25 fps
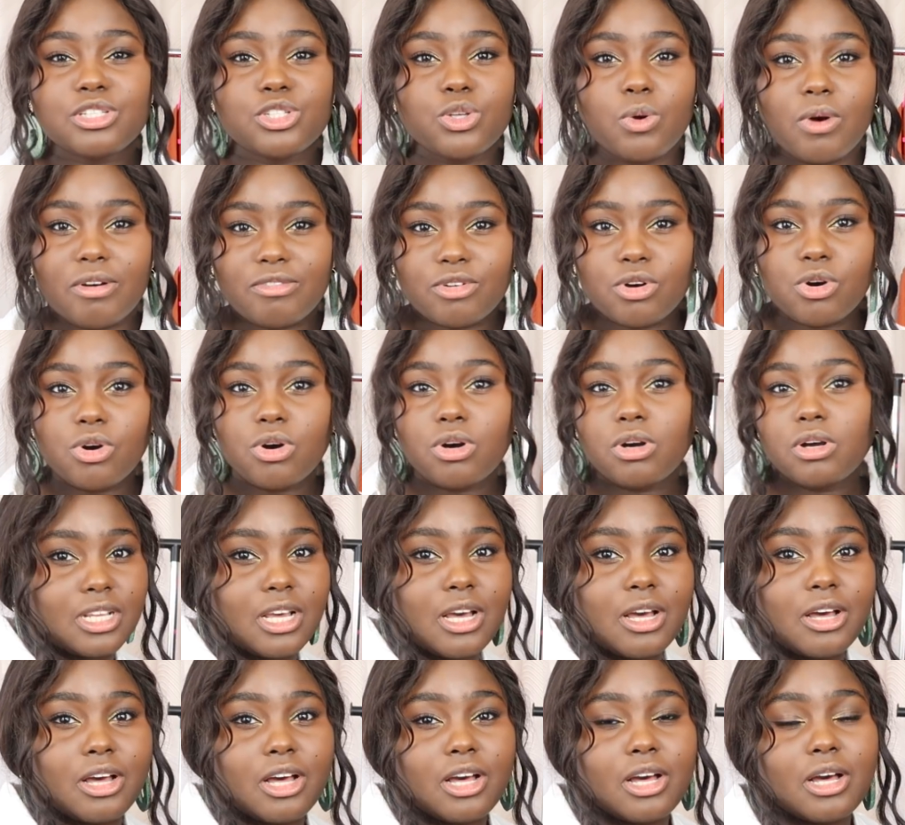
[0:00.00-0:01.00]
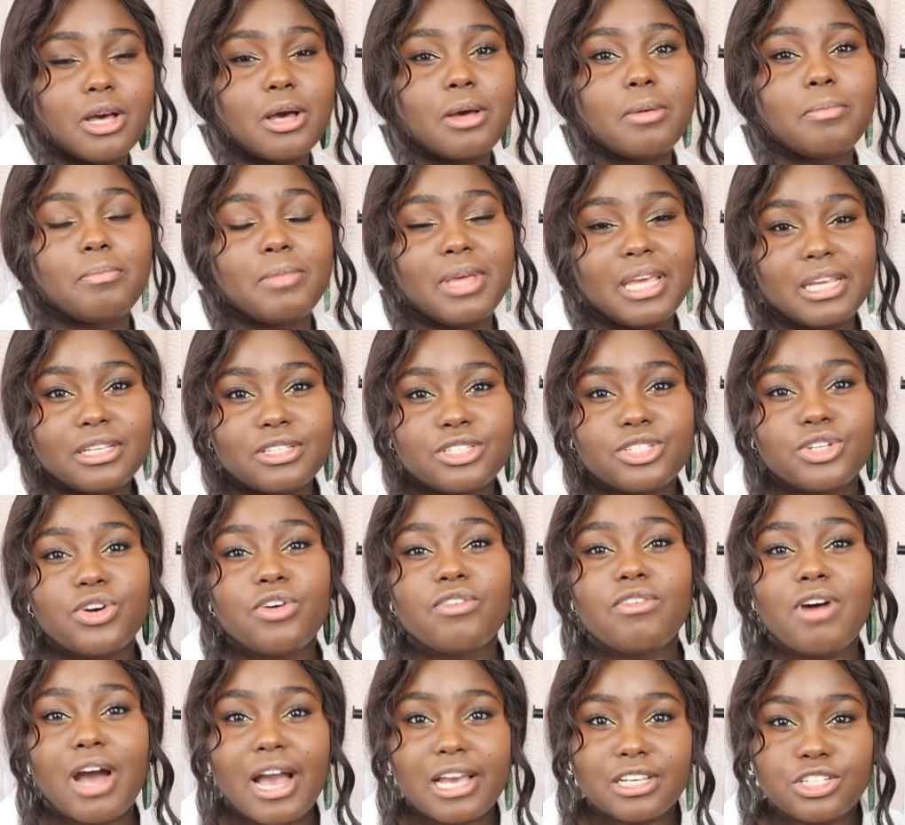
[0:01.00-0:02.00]
So I've got a mix
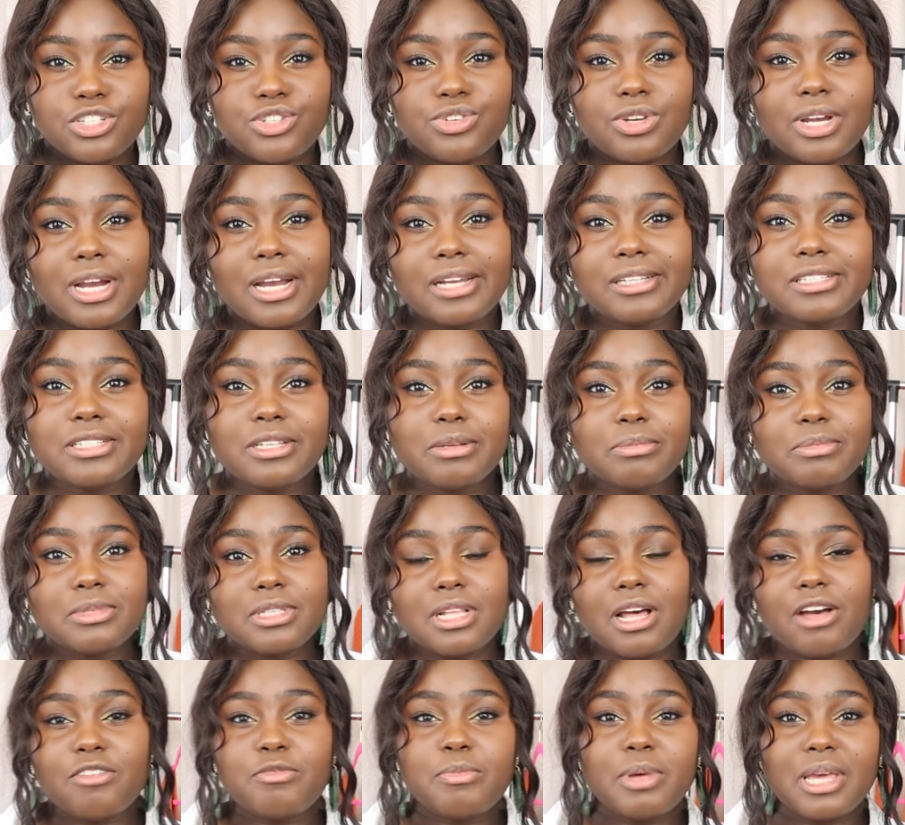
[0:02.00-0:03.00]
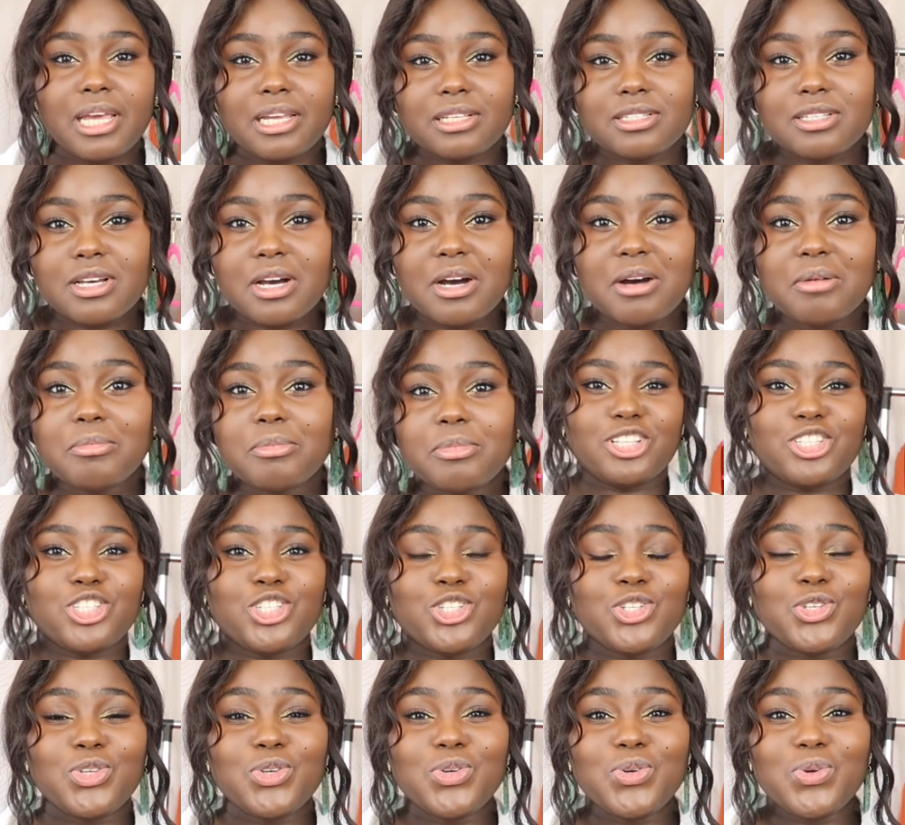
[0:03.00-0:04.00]
of high street items that I've picked up
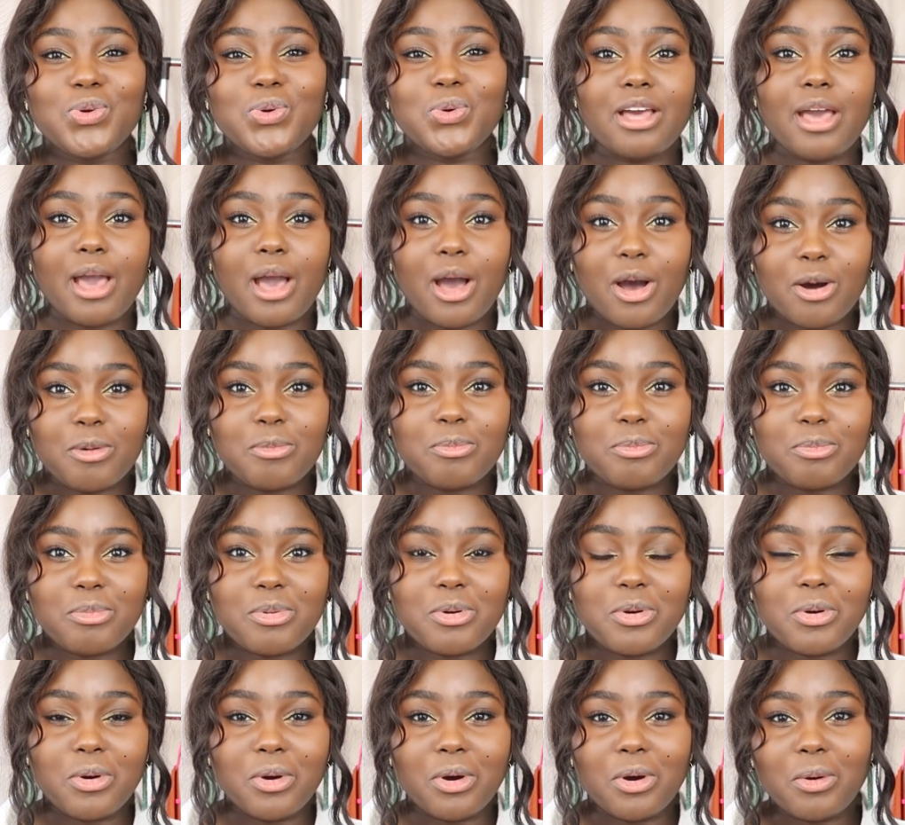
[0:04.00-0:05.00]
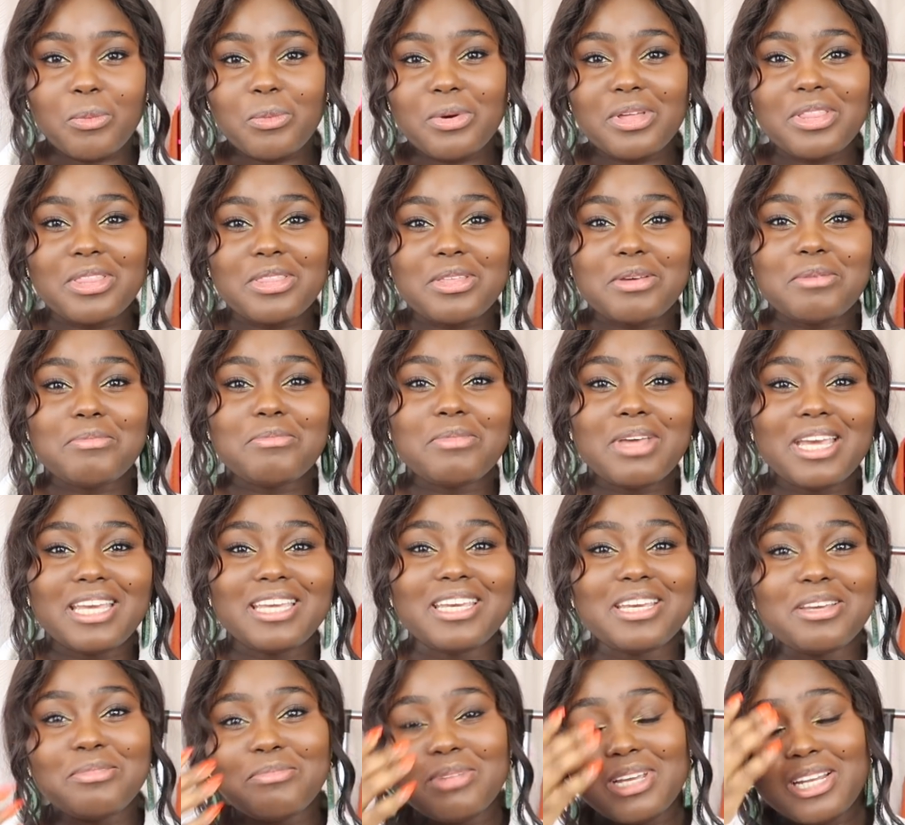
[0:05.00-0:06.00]
to help with
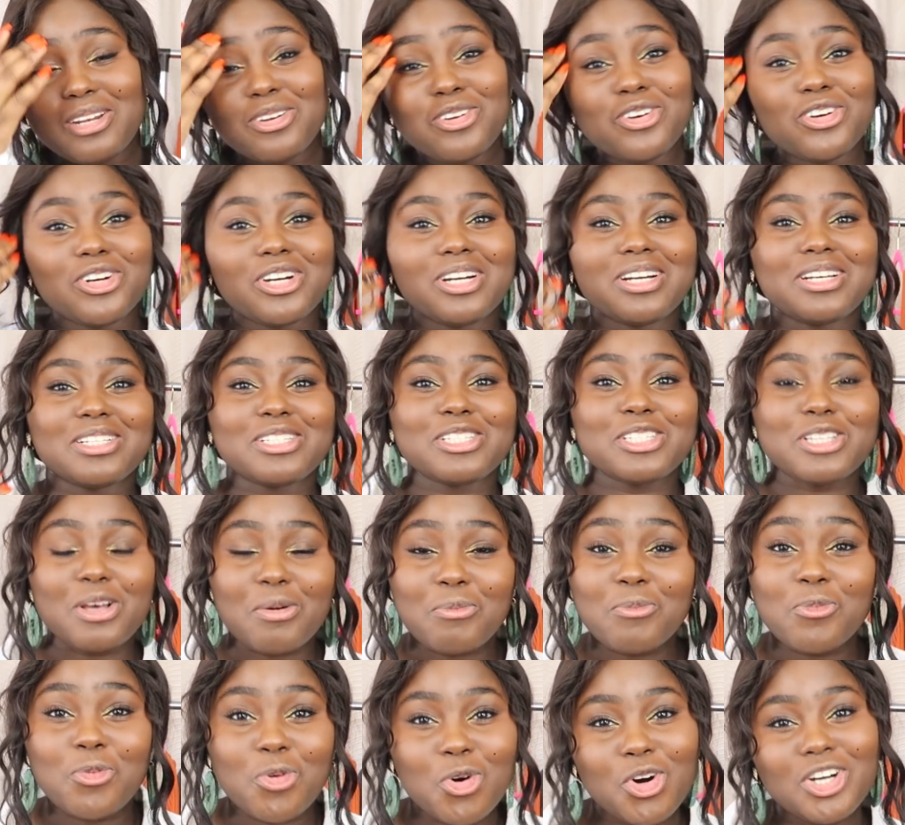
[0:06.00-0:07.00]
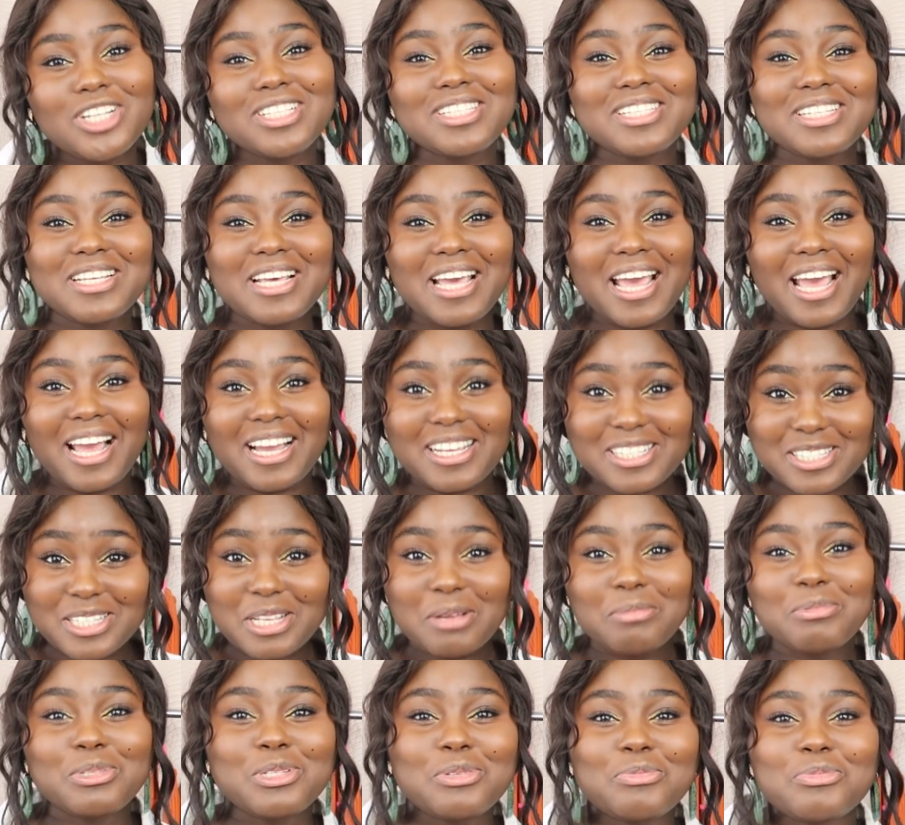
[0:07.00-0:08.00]
making me look somewhat
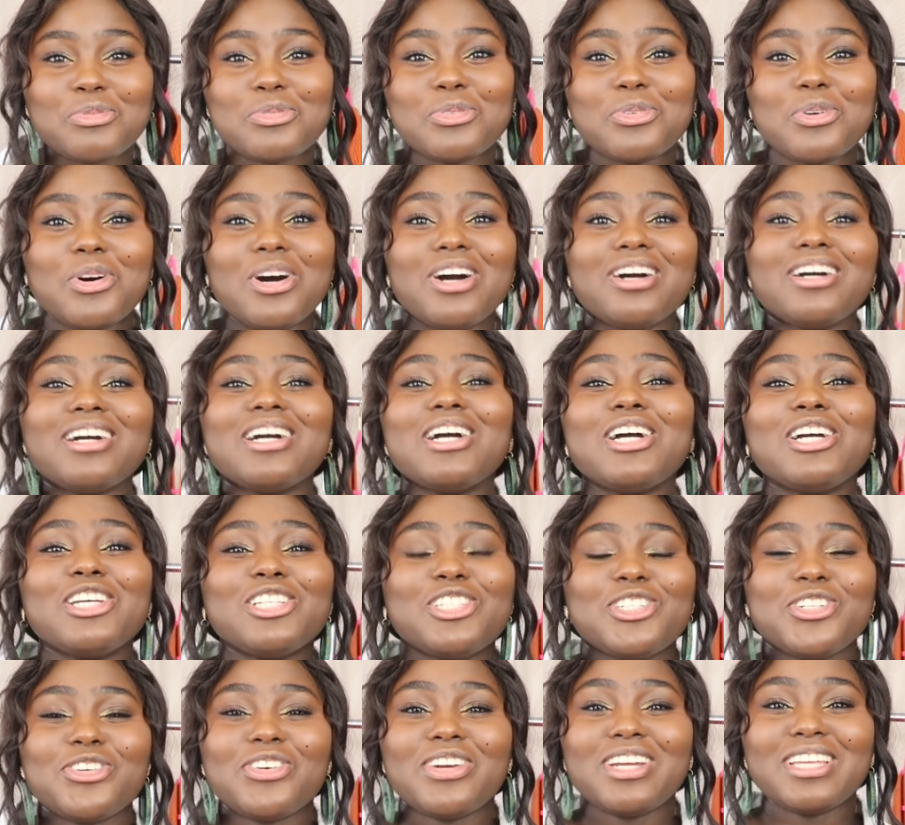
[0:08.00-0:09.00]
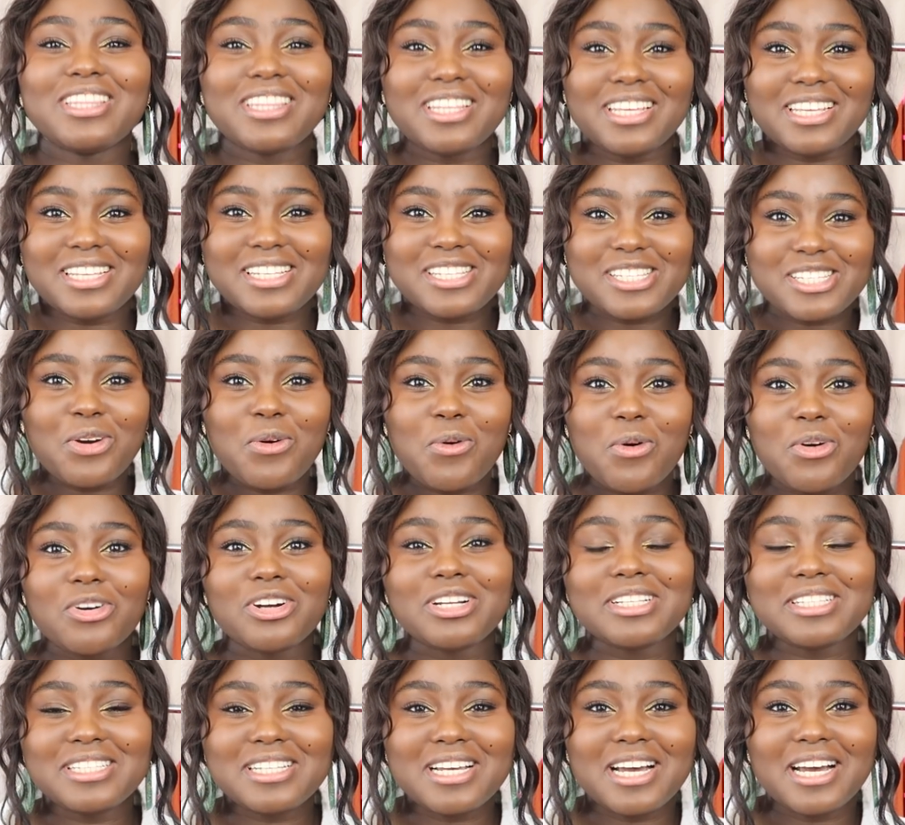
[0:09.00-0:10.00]
acceptable during this
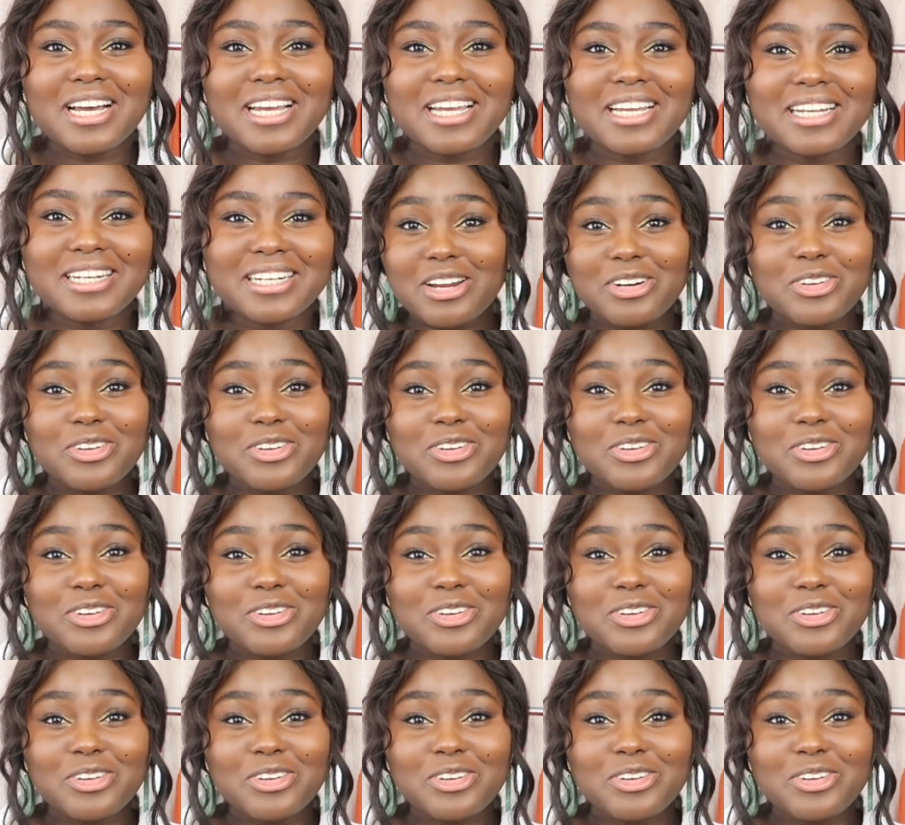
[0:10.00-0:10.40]
quarantine.